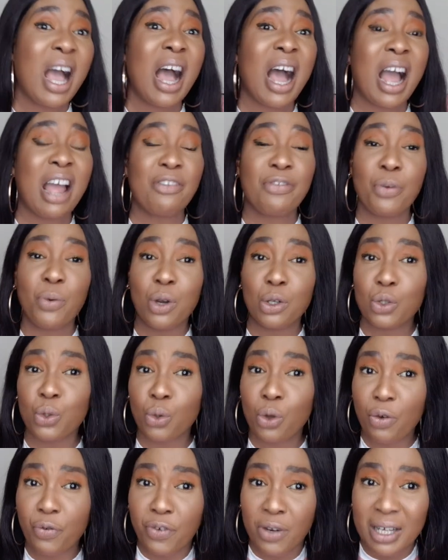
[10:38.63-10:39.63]
And if you want to
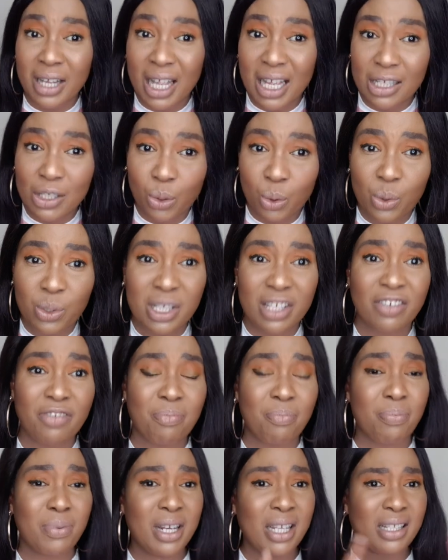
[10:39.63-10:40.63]
go for the
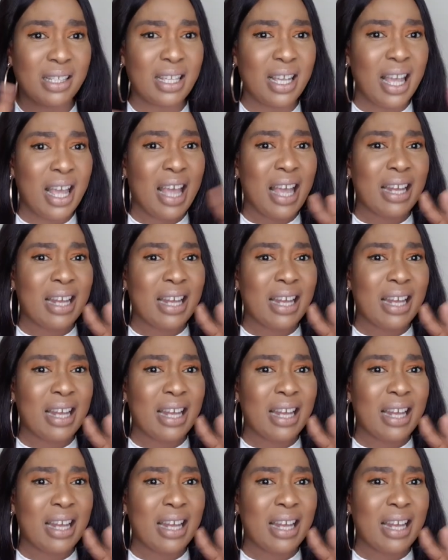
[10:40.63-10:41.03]
exclusive, please,